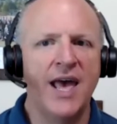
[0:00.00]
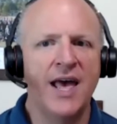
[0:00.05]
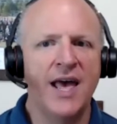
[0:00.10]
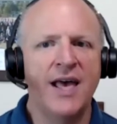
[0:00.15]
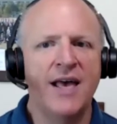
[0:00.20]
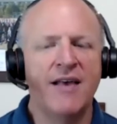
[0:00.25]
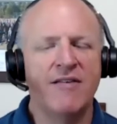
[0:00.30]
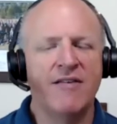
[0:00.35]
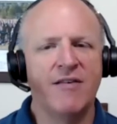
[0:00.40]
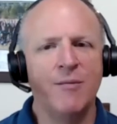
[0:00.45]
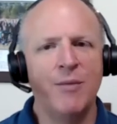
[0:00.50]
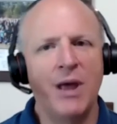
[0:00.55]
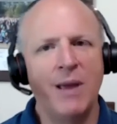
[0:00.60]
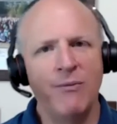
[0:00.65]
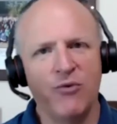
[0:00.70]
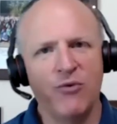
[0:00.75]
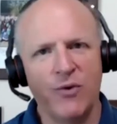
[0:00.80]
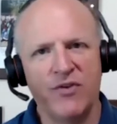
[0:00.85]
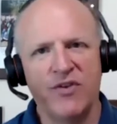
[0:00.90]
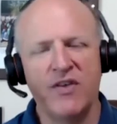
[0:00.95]

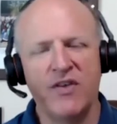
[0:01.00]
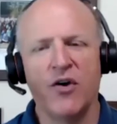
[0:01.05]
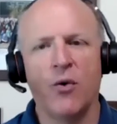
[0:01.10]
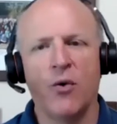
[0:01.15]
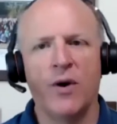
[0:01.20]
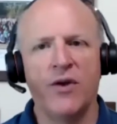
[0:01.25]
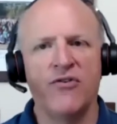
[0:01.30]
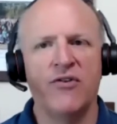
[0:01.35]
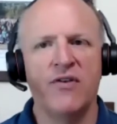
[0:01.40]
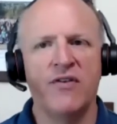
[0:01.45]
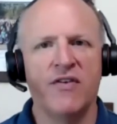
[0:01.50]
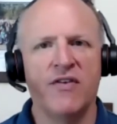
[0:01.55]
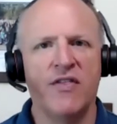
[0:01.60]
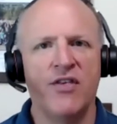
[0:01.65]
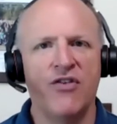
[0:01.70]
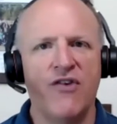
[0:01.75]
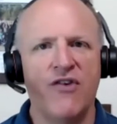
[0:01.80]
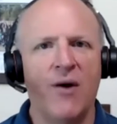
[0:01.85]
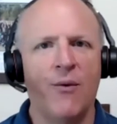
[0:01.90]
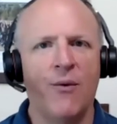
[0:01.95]
Sometimes we see the questions in the
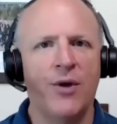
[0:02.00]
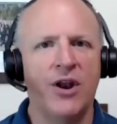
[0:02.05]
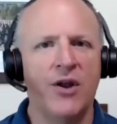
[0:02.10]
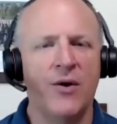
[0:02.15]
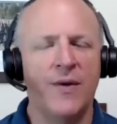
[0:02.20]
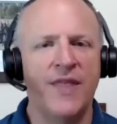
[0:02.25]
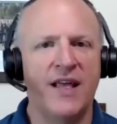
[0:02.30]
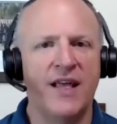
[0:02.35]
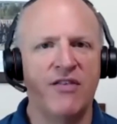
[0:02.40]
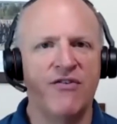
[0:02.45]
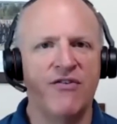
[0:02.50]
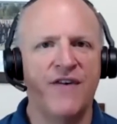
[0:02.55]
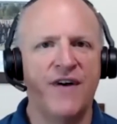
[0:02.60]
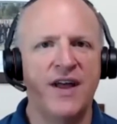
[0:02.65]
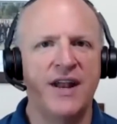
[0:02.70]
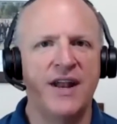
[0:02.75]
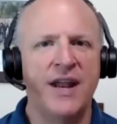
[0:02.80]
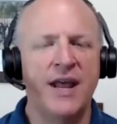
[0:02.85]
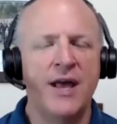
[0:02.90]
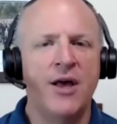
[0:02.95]
chat window and that's
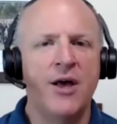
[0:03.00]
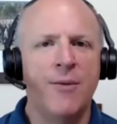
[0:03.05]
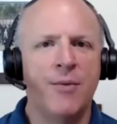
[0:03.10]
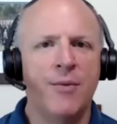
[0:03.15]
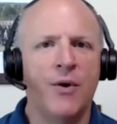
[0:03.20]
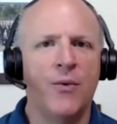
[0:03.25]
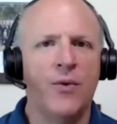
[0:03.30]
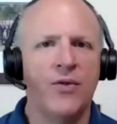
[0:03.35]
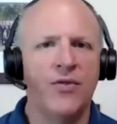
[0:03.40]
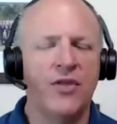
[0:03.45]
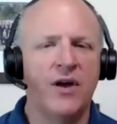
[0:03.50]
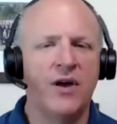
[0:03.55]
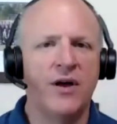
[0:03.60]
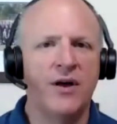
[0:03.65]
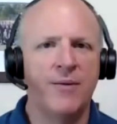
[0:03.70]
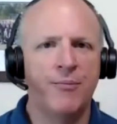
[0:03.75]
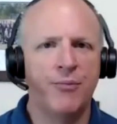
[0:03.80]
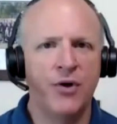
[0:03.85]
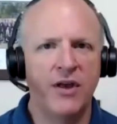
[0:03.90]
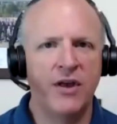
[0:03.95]
fine, but with the
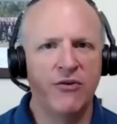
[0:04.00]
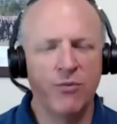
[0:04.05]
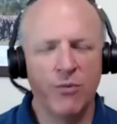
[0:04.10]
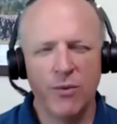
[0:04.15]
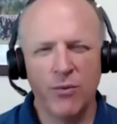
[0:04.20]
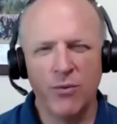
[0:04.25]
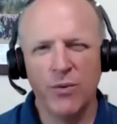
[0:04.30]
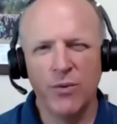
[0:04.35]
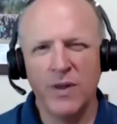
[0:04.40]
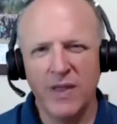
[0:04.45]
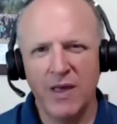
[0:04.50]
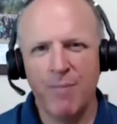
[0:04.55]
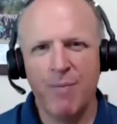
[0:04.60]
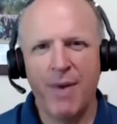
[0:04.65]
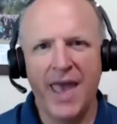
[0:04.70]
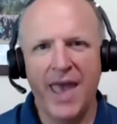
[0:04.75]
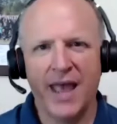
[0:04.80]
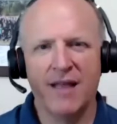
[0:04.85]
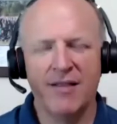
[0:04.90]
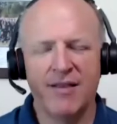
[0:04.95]
place we're really
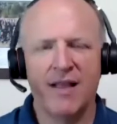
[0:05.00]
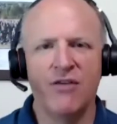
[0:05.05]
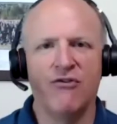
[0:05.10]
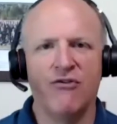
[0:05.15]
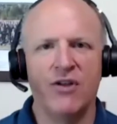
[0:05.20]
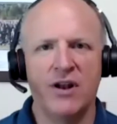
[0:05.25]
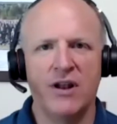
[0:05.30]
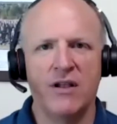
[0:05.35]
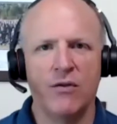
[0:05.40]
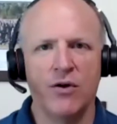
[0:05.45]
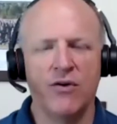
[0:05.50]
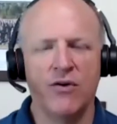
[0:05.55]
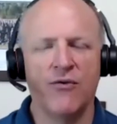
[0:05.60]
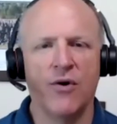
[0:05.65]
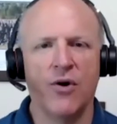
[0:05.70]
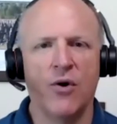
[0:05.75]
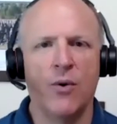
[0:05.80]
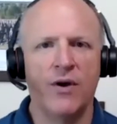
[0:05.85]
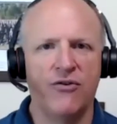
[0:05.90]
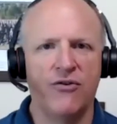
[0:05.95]
paying attention to look for
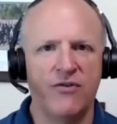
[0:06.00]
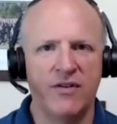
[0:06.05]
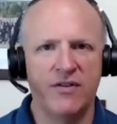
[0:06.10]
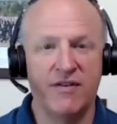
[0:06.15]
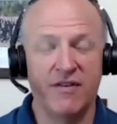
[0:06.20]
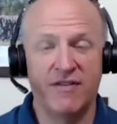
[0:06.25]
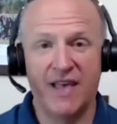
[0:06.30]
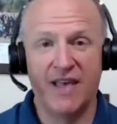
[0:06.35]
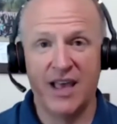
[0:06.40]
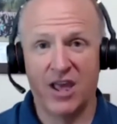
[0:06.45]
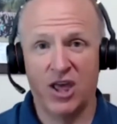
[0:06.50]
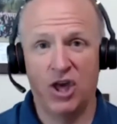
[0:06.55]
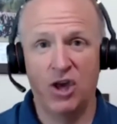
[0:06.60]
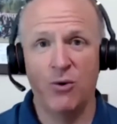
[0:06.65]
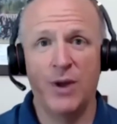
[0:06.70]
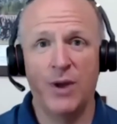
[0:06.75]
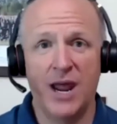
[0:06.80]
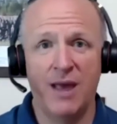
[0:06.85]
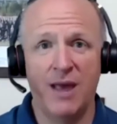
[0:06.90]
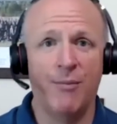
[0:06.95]
questions is that
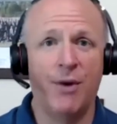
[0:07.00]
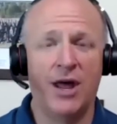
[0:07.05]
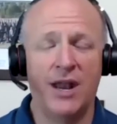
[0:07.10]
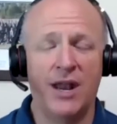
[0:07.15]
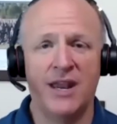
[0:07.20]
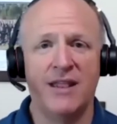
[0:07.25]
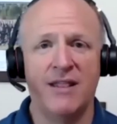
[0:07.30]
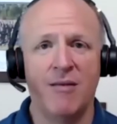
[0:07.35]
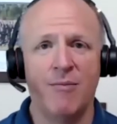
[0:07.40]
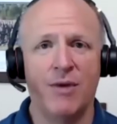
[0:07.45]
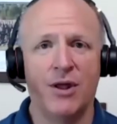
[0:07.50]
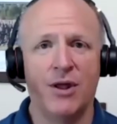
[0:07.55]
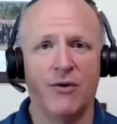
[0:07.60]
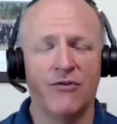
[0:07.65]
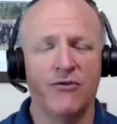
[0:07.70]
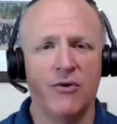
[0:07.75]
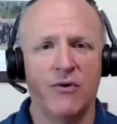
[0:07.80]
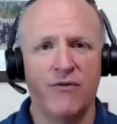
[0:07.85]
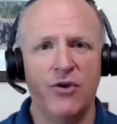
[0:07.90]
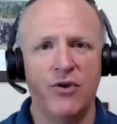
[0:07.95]
Q&A button in the middle.
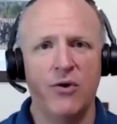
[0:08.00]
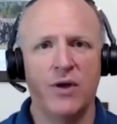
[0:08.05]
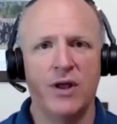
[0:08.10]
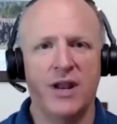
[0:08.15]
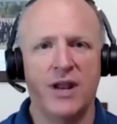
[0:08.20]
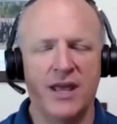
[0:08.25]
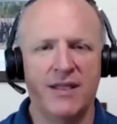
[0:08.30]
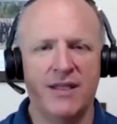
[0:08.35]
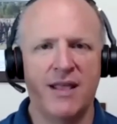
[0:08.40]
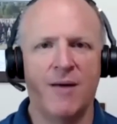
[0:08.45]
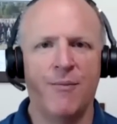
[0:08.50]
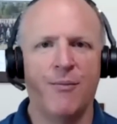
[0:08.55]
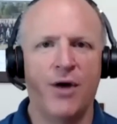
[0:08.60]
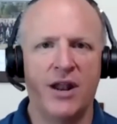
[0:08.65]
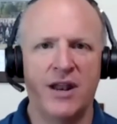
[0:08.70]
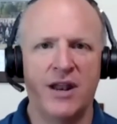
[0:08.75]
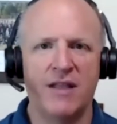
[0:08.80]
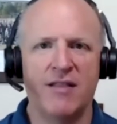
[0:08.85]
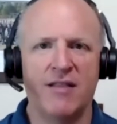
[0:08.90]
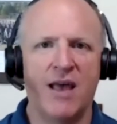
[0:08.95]
So if you could hit that button
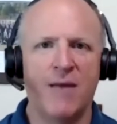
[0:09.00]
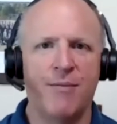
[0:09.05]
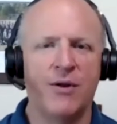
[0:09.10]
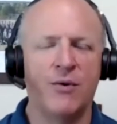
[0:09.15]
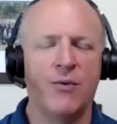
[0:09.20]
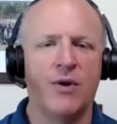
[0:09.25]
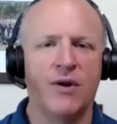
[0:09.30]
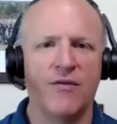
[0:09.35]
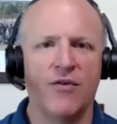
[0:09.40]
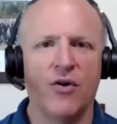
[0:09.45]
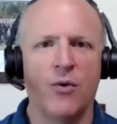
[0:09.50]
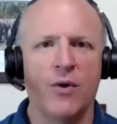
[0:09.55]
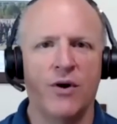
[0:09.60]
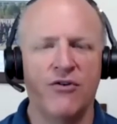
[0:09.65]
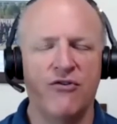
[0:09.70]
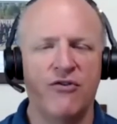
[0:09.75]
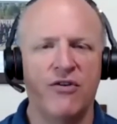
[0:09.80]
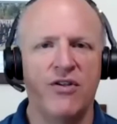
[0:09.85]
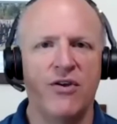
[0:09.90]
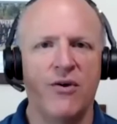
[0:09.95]
and type in whatever
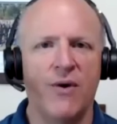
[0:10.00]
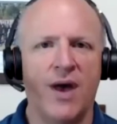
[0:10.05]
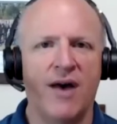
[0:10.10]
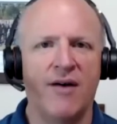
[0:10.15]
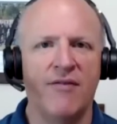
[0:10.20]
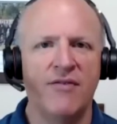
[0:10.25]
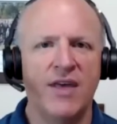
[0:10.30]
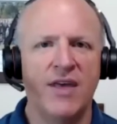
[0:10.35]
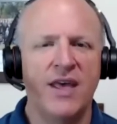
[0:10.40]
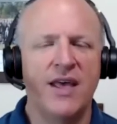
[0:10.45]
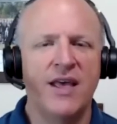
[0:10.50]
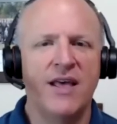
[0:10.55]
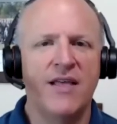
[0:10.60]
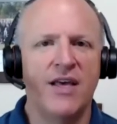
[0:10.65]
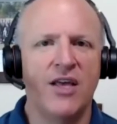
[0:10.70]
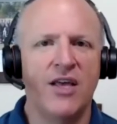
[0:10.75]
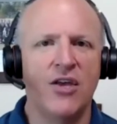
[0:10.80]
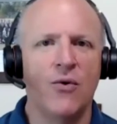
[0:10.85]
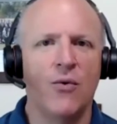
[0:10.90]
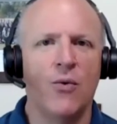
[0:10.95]
question you have
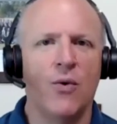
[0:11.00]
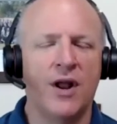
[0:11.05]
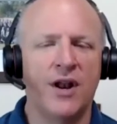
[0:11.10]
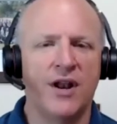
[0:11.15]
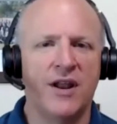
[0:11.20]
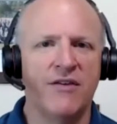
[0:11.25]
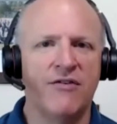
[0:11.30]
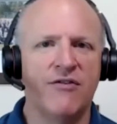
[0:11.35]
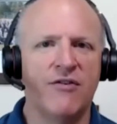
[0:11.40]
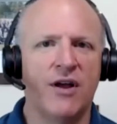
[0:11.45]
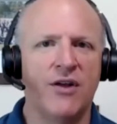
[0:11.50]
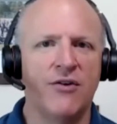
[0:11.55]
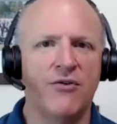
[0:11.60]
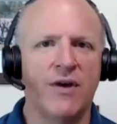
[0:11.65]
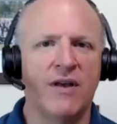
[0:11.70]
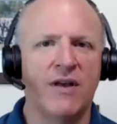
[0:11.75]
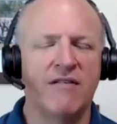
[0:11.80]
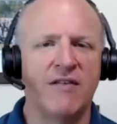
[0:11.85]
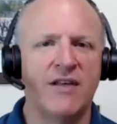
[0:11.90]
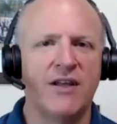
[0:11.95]
that you want us to
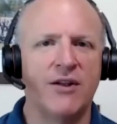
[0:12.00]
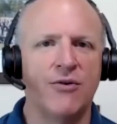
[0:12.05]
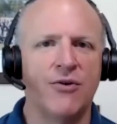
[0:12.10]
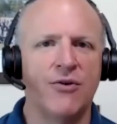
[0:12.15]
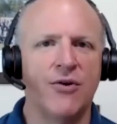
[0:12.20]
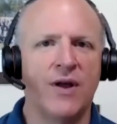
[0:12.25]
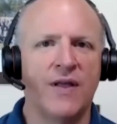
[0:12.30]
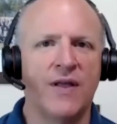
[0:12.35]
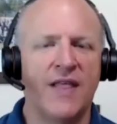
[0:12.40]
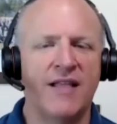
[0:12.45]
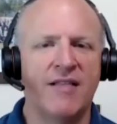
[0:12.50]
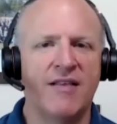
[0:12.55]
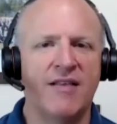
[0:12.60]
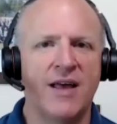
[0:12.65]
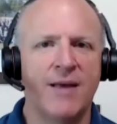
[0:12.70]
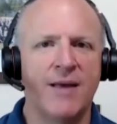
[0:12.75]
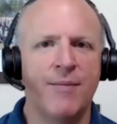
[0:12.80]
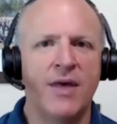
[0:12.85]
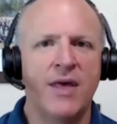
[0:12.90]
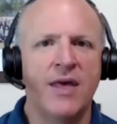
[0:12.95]
address later during that
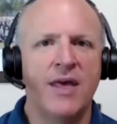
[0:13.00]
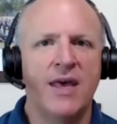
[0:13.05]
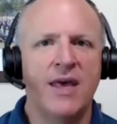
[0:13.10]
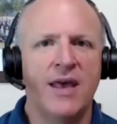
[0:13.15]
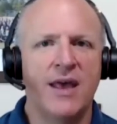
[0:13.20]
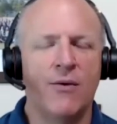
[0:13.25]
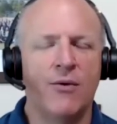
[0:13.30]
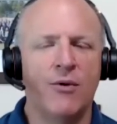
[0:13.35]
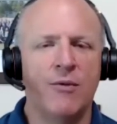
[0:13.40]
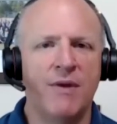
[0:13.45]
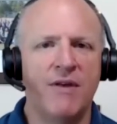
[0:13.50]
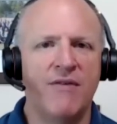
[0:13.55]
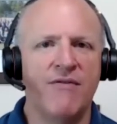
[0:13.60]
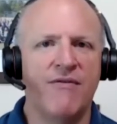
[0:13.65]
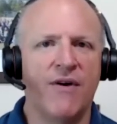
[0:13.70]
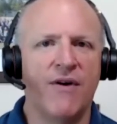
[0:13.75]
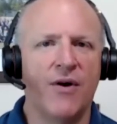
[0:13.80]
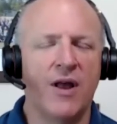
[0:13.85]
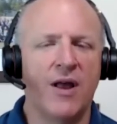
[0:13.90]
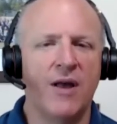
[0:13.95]
time, it would be
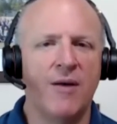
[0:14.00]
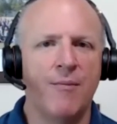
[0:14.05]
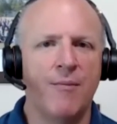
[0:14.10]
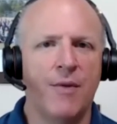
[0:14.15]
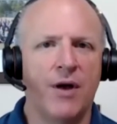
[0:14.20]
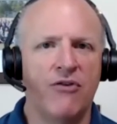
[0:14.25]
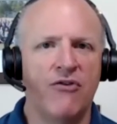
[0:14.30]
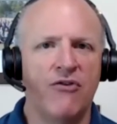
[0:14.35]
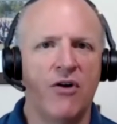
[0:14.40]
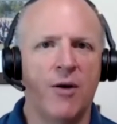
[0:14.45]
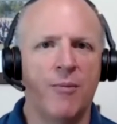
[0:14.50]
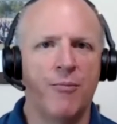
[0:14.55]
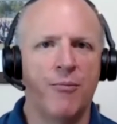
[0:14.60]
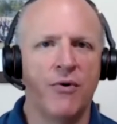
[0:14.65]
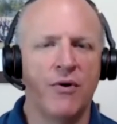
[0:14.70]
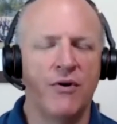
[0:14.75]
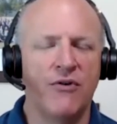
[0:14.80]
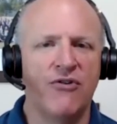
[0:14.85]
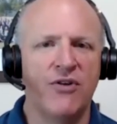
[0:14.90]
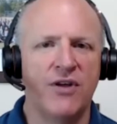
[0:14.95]
very much
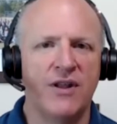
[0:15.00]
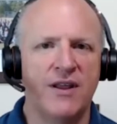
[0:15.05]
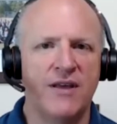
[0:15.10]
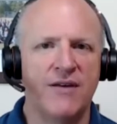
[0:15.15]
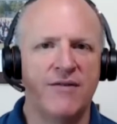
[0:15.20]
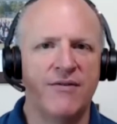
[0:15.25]
appreciated.